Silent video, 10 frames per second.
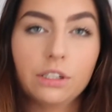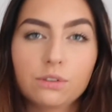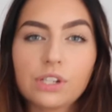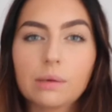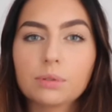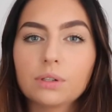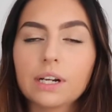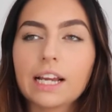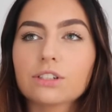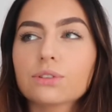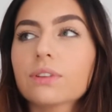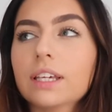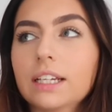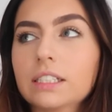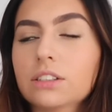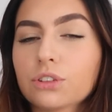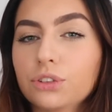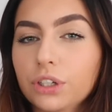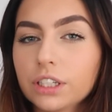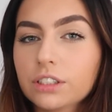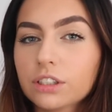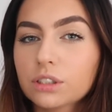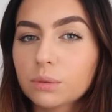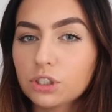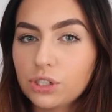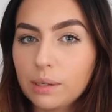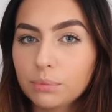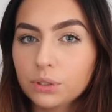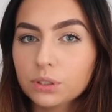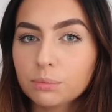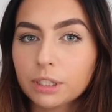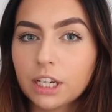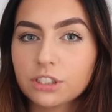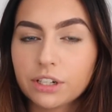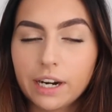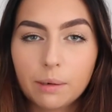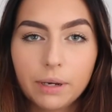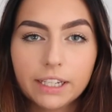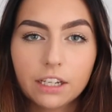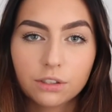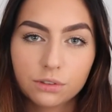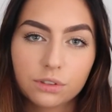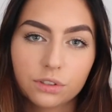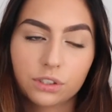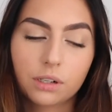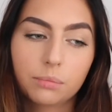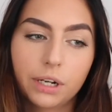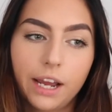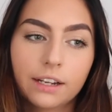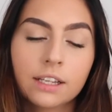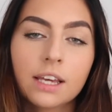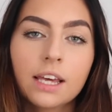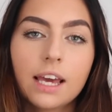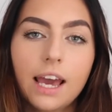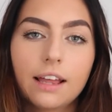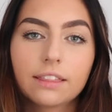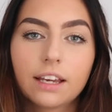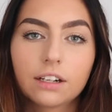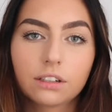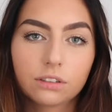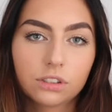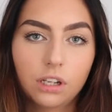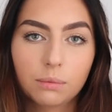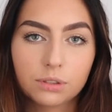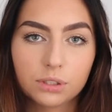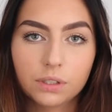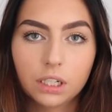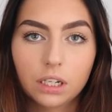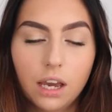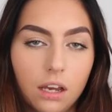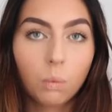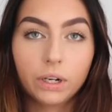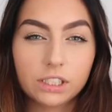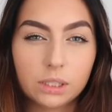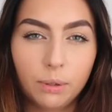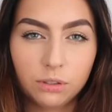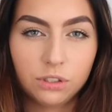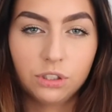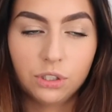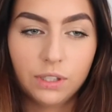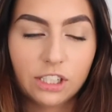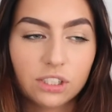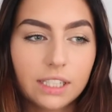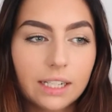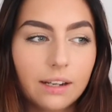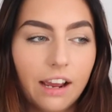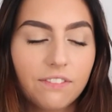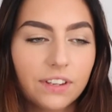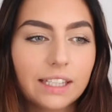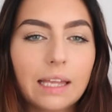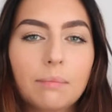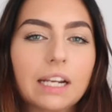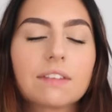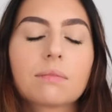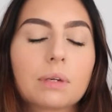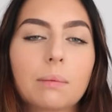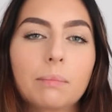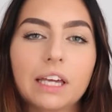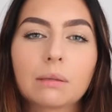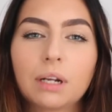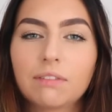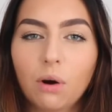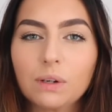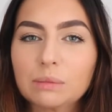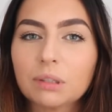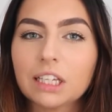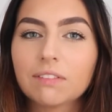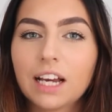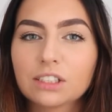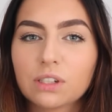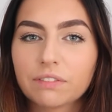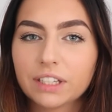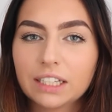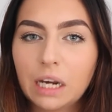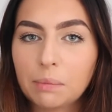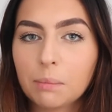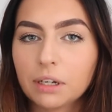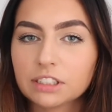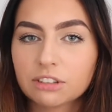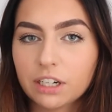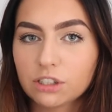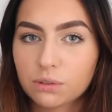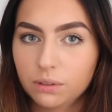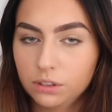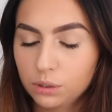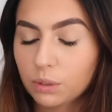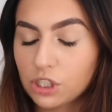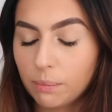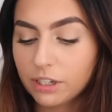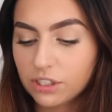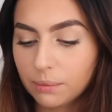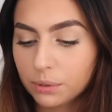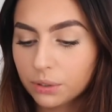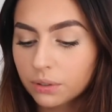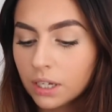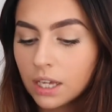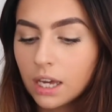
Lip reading: a new shampoo, and I do think it's good to switch shampoos because your hair might get used to a certain brand and then it'll stop doing what it's supposed to do. That's just like I feel like that might even be a myth, but I've always believed that. So every like couple months I try to switch up my shampoo,